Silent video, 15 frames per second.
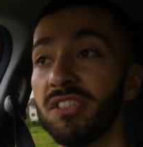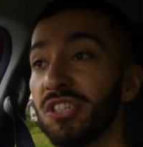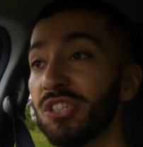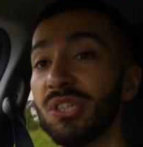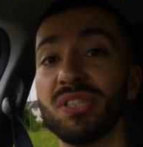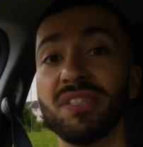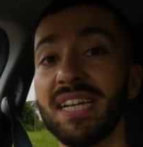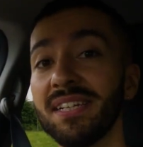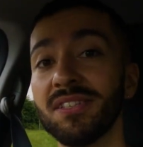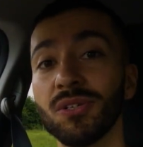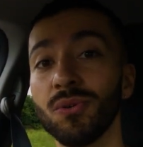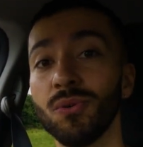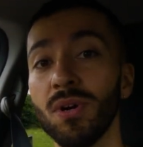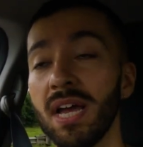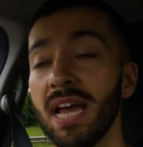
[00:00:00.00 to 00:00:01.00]
to just
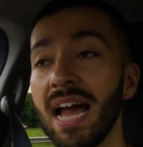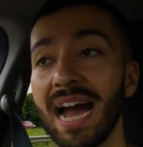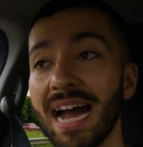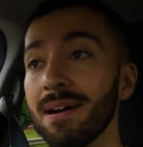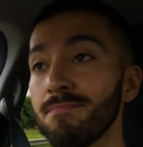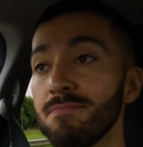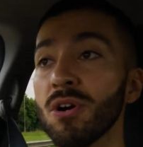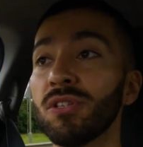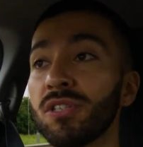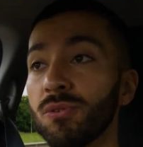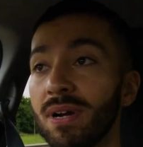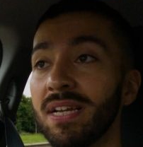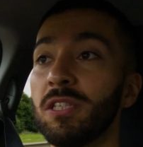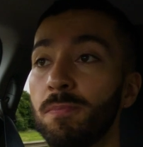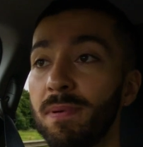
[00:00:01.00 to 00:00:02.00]
settle at
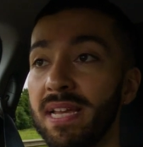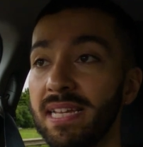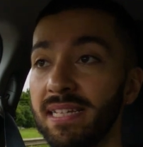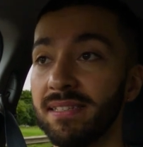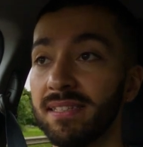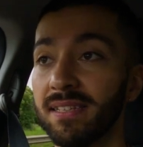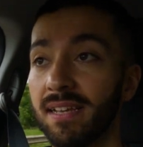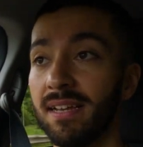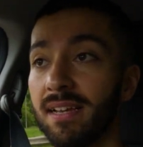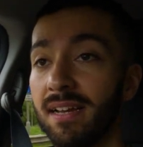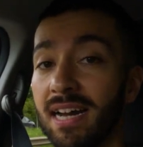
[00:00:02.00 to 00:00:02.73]
motorway speeds.